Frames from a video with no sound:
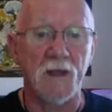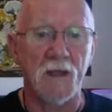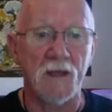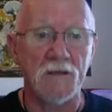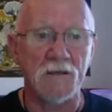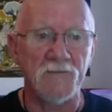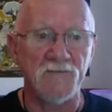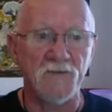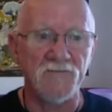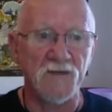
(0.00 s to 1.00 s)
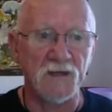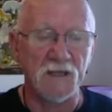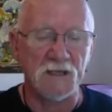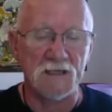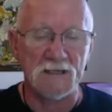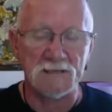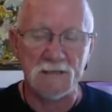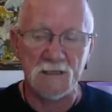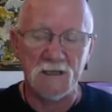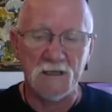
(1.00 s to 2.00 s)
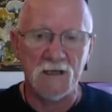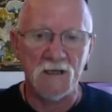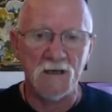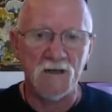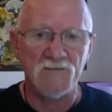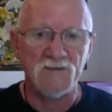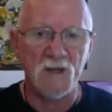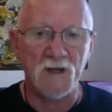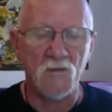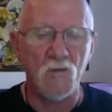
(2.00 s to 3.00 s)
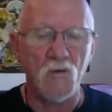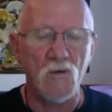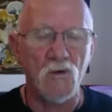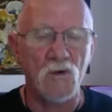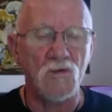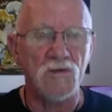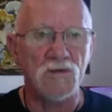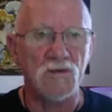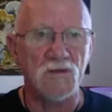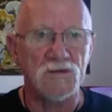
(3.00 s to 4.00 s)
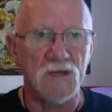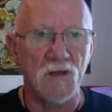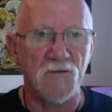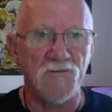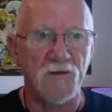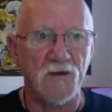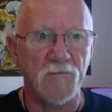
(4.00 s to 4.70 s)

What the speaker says: And if you're feeling this tug of war within yourself,